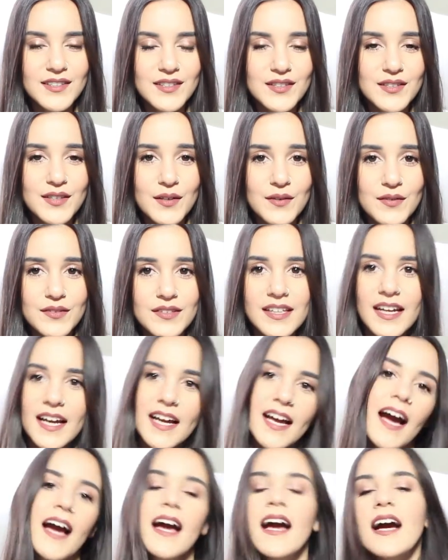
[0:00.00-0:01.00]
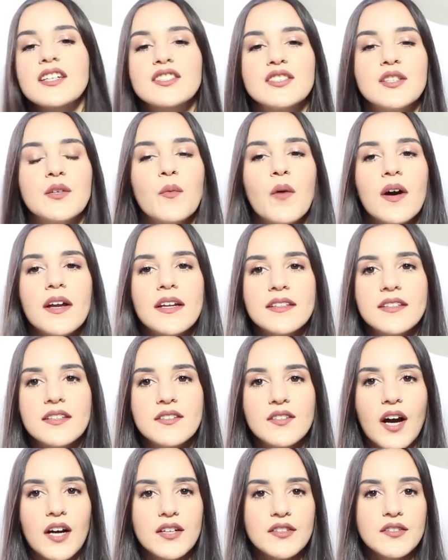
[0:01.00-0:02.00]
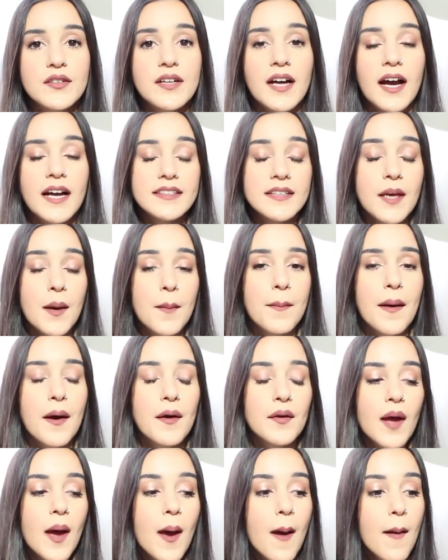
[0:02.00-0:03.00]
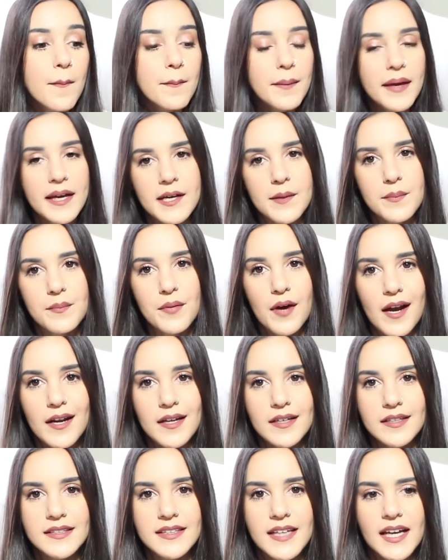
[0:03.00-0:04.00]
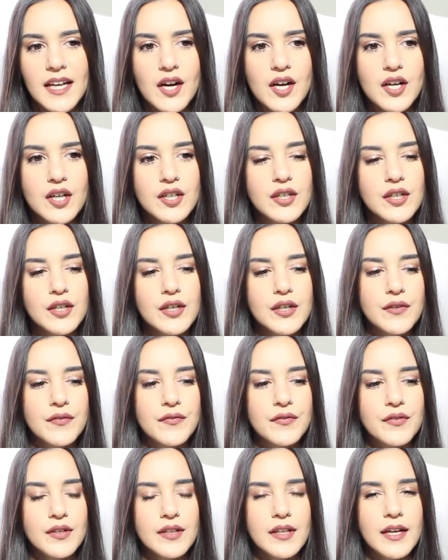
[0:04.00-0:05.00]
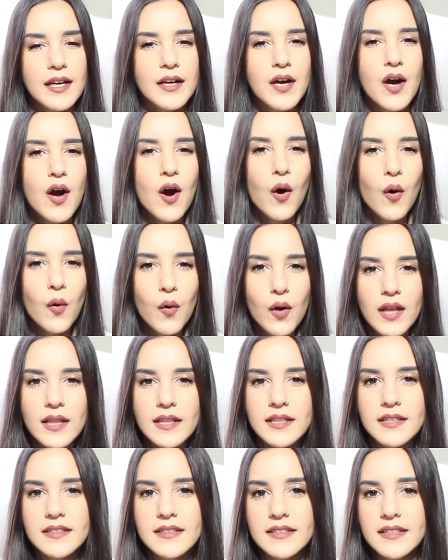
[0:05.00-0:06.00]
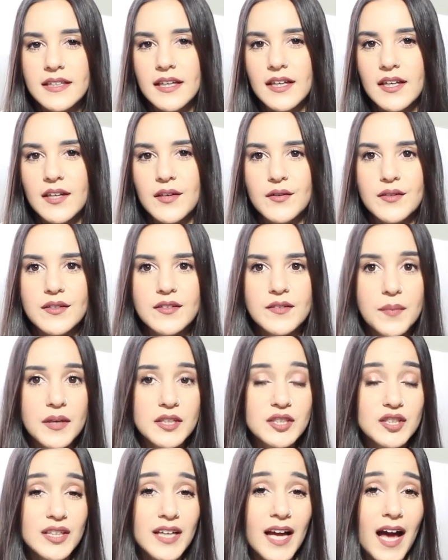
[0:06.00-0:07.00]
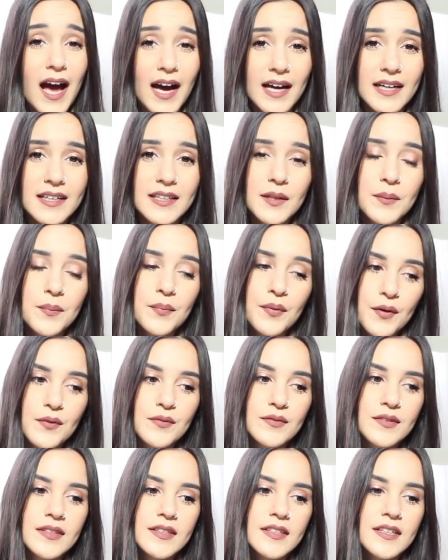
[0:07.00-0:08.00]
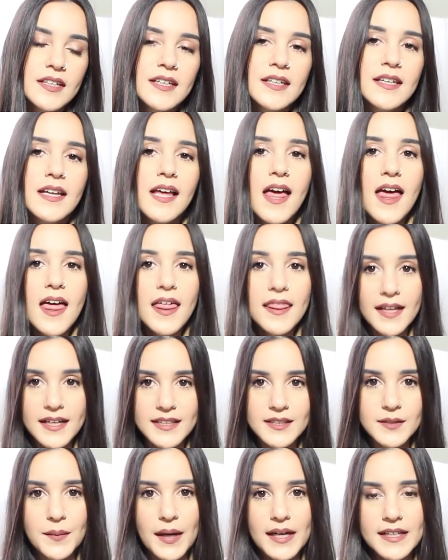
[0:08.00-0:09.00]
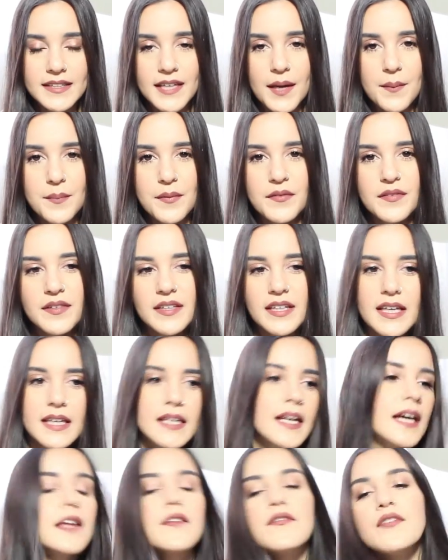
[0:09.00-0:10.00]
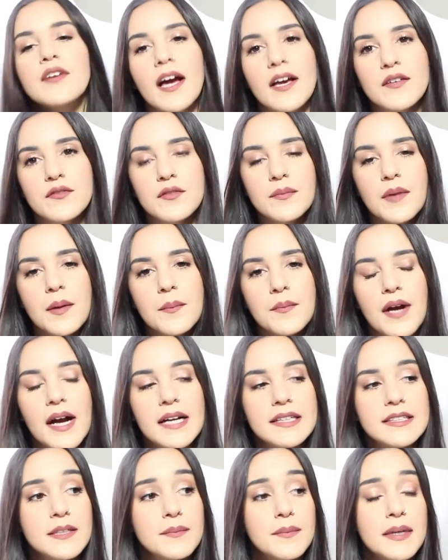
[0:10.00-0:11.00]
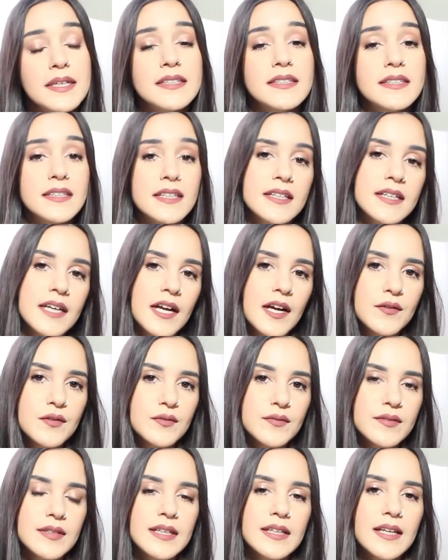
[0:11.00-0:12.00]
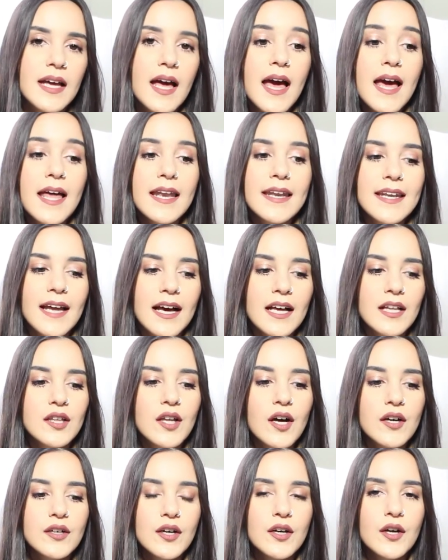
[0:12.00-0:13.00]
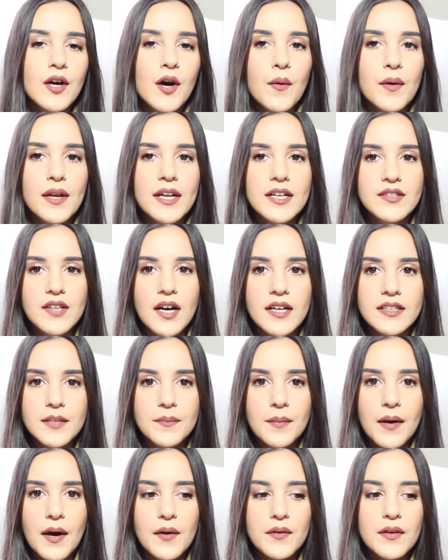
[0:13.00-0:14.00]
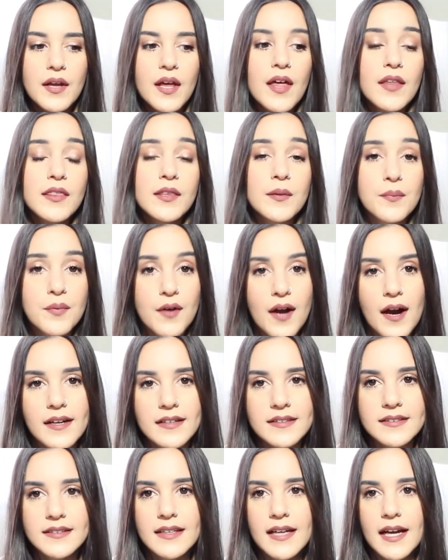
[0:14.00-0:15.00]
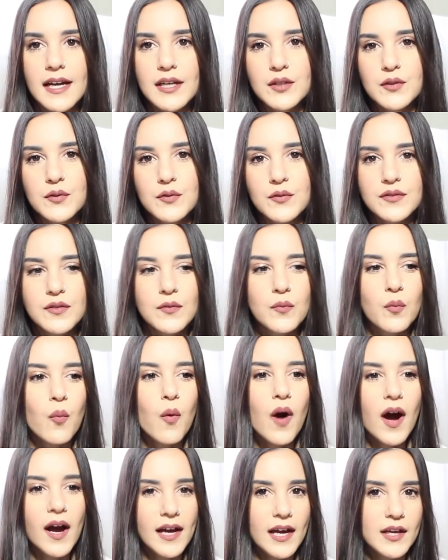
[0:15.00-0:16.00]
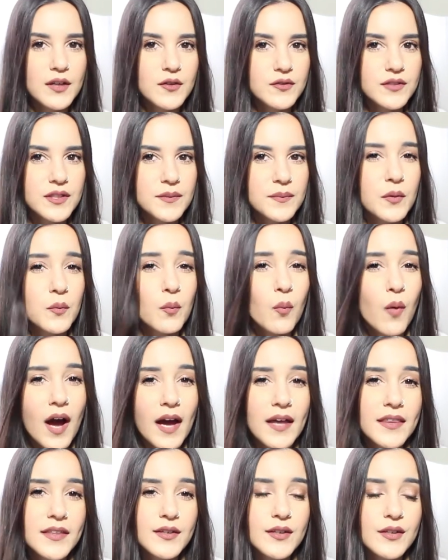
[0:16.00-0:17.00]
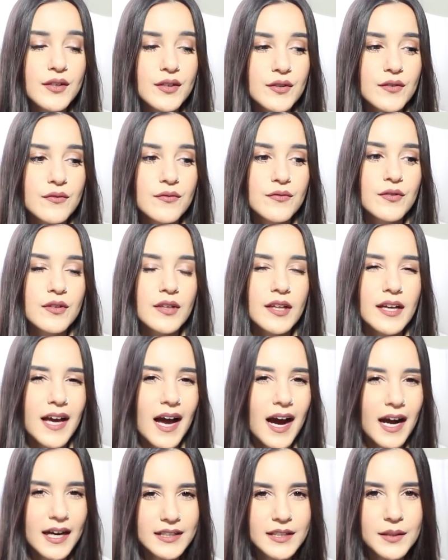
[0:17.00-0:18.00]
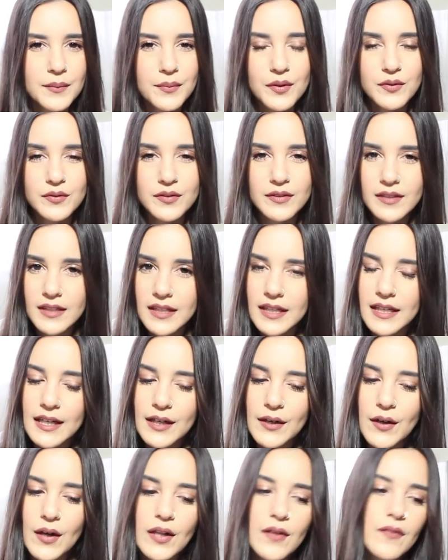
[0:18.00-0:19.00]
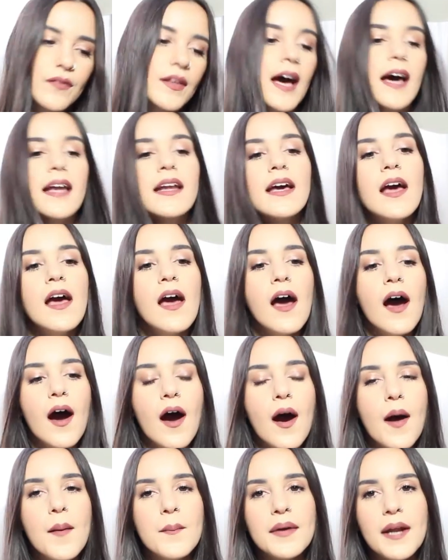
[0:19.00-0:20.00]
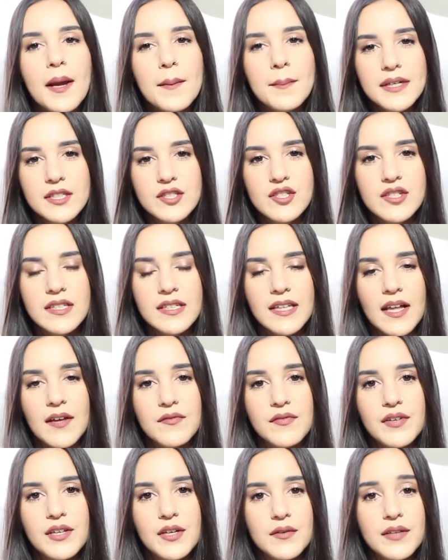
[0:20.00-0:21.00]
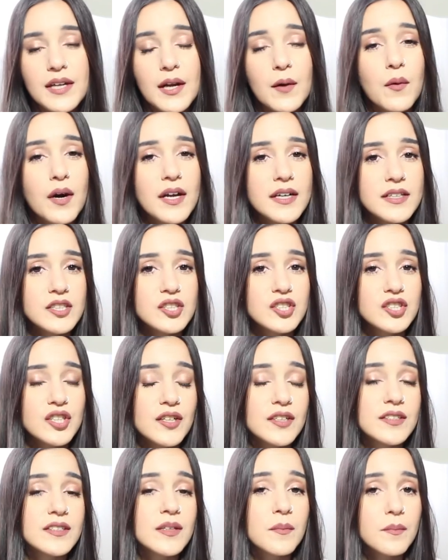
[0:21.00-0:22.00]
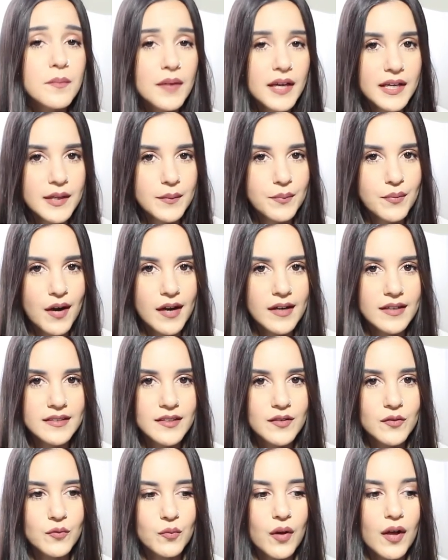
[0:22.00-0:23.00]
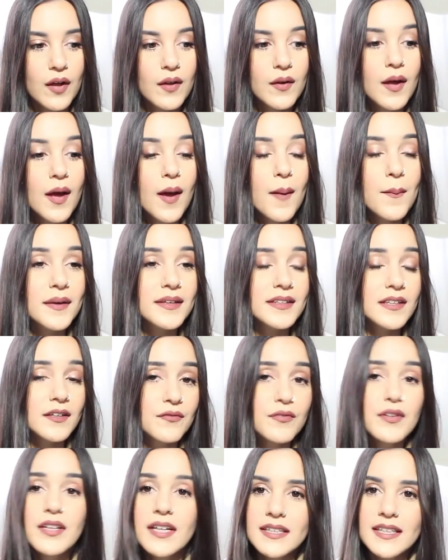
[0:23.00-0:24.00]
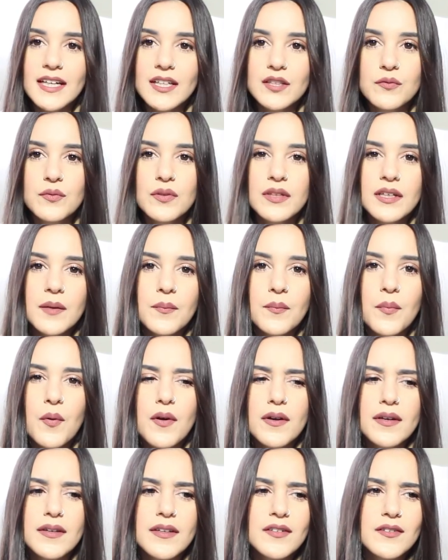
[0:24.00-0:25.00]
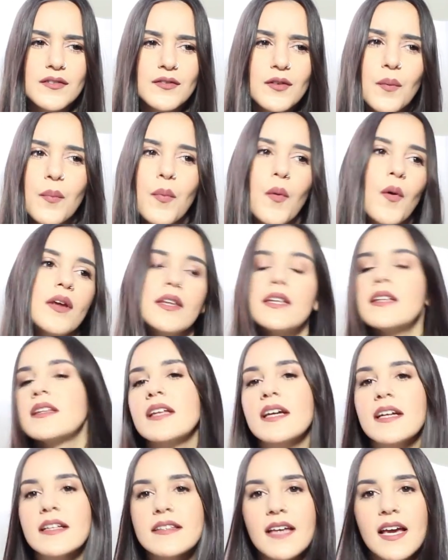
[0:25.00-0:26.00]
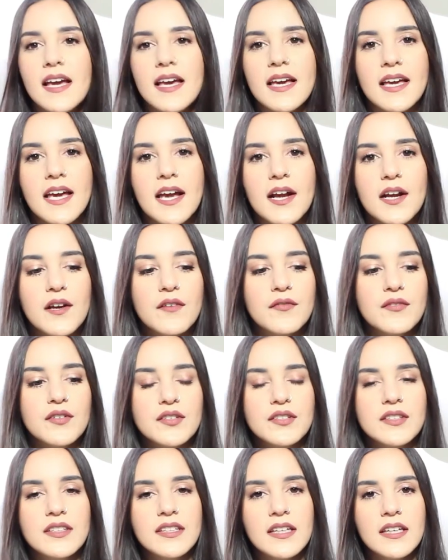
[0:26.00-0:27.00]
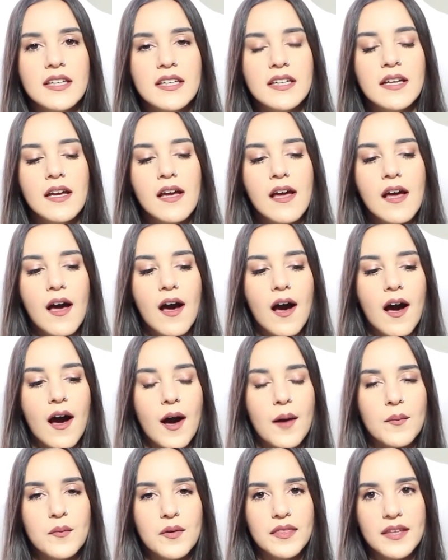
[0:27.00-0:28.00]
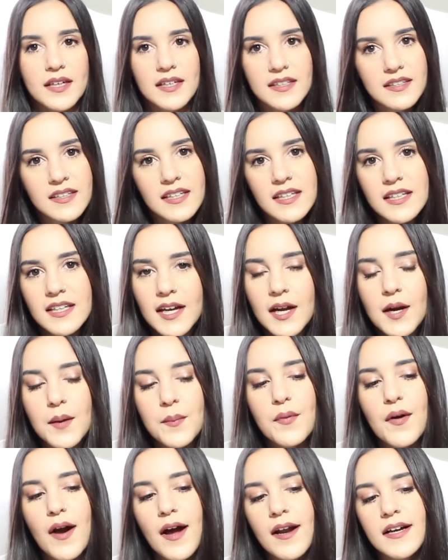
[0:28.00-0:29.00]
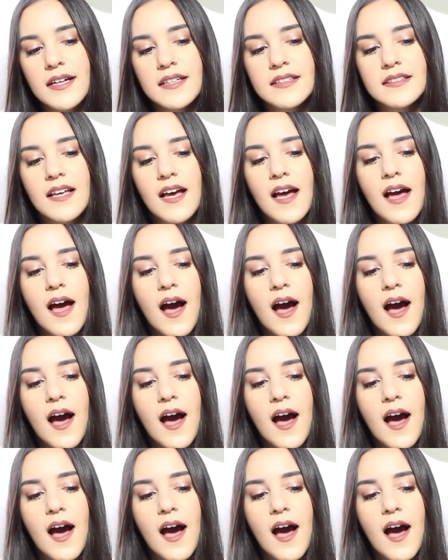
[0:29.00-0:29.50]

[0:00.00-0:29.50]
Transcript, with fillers: so today I actually wanted to talk to you guys about makeup products that are good for like oily skin or especially acne prone skin. That's my type of skin. And if you guys remember, I did my skincare routine not long ago and I talked about the products that I use and why I use them and why they're good for like acne prone skin and all of that. Um, but I mentioned in that video that I wanted to share some makeup products as well because I feel like that's really important. There's no point in like taking care of your skin um, with like skincare products,